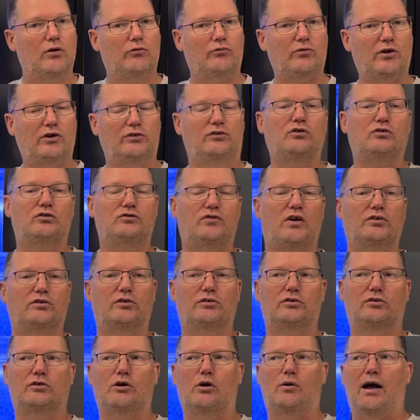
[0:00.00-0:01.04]
Research
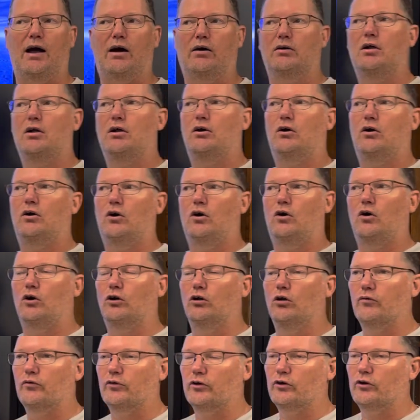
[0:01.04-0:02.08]
vessels go out
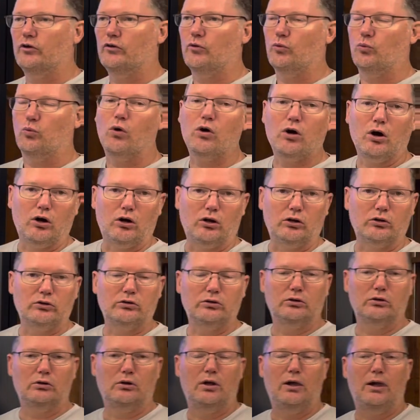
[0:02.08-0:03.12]
all over the world,